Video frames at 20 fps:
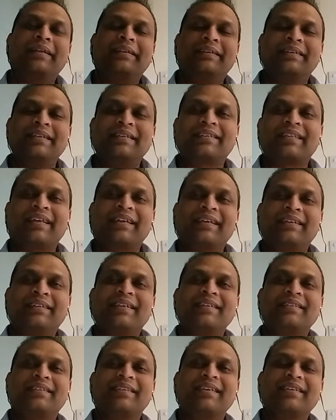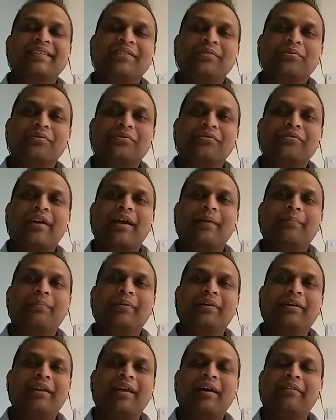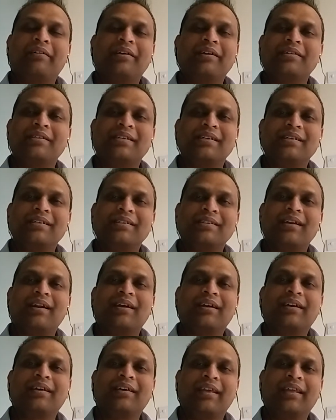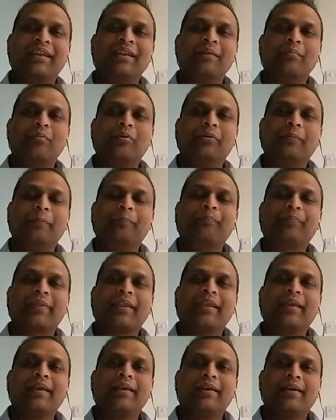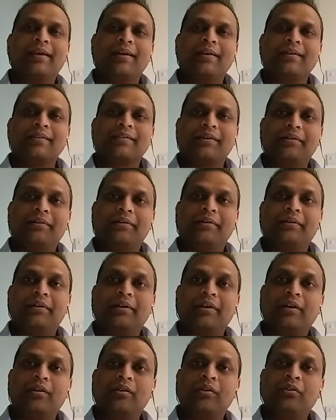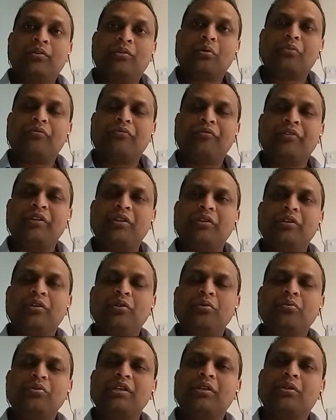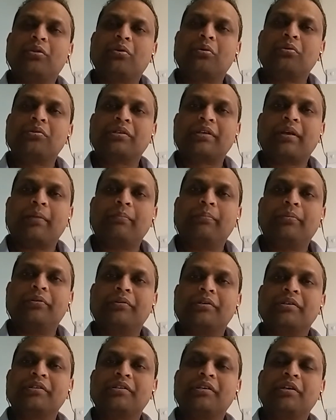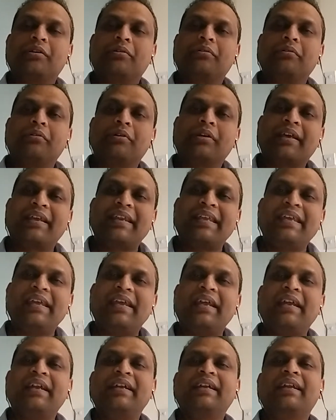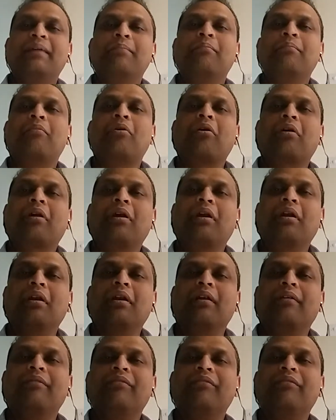these things used to happen. Nowadays, it's not anymore. So using those computers, he could create a model